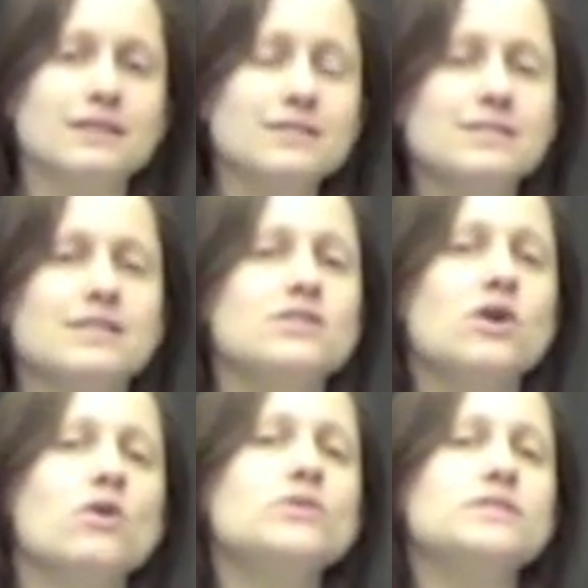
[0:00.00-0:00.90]
this
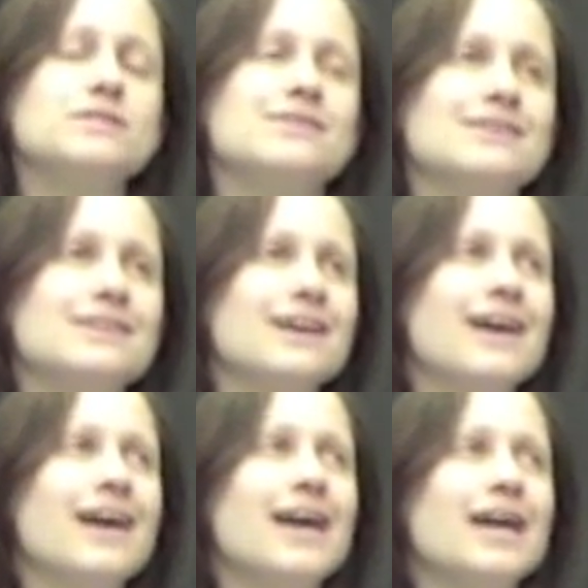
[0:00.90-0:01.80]
goes,
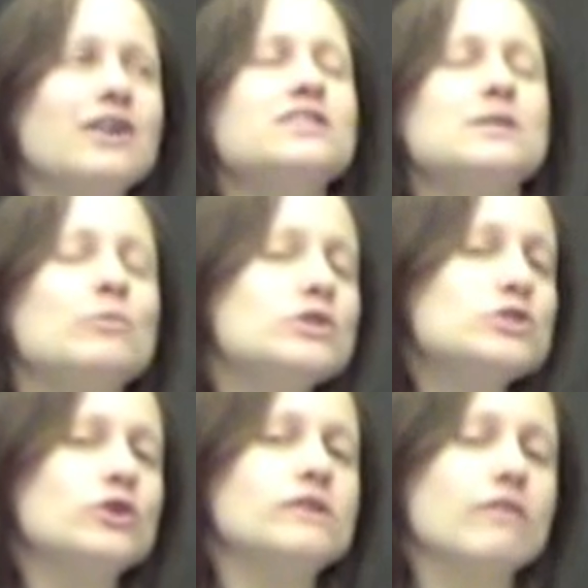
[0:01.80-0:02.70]
some words
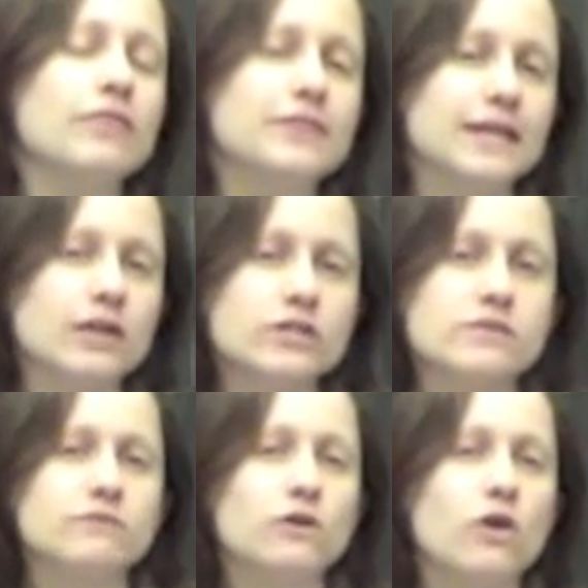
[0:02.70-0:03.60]
you don't even think are
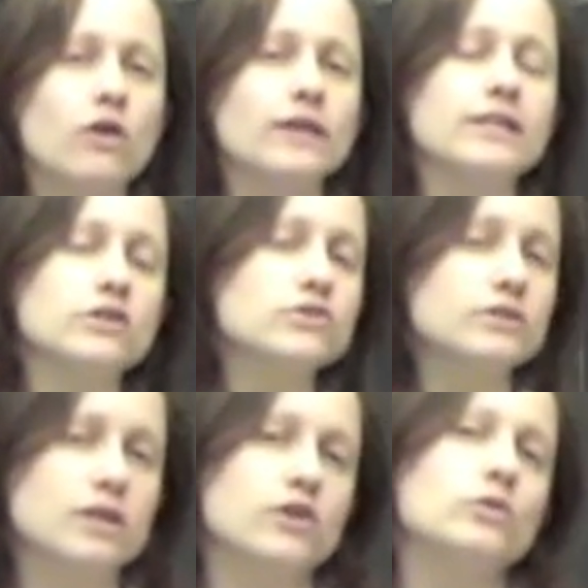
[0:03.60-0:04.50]
difficult, and
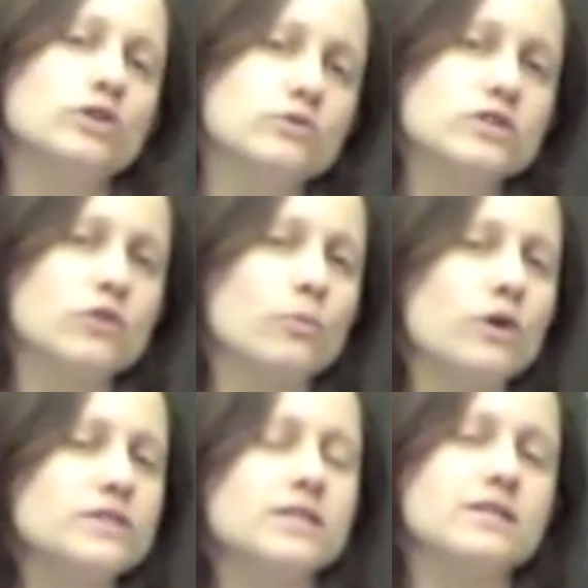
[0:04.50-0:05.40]
yet you can use other
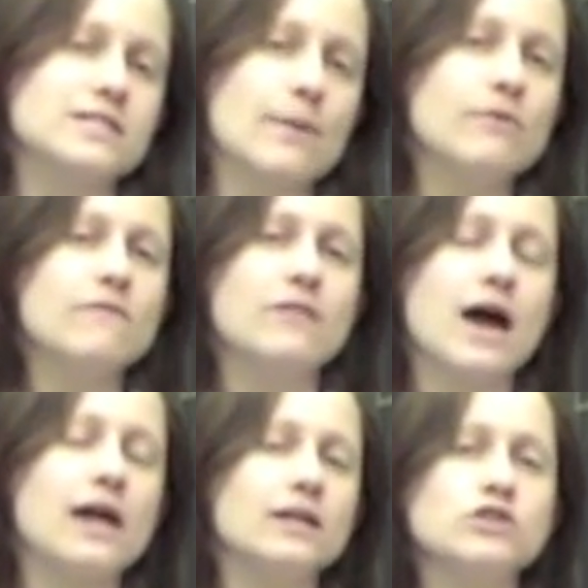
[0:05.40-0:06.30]
words. And an example of
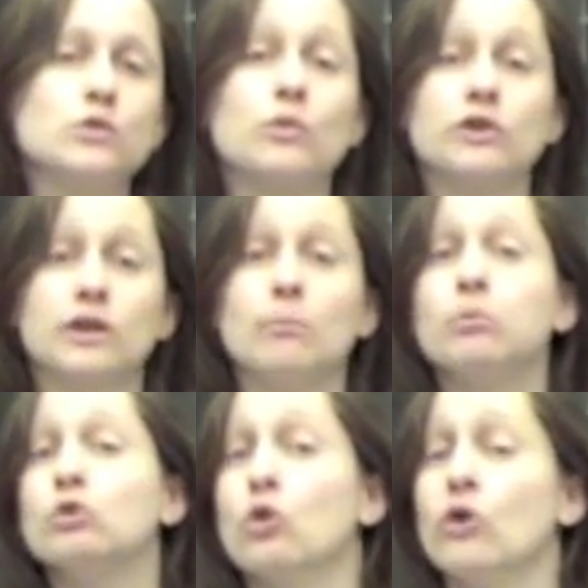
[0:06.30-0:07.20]
that is the word
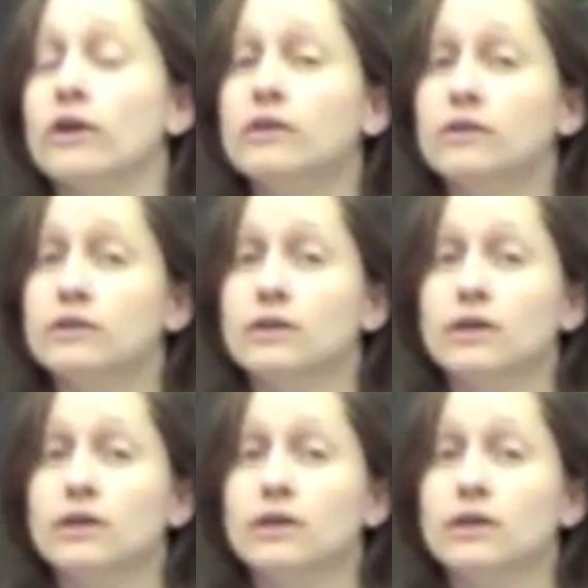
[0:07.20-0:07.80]
employ.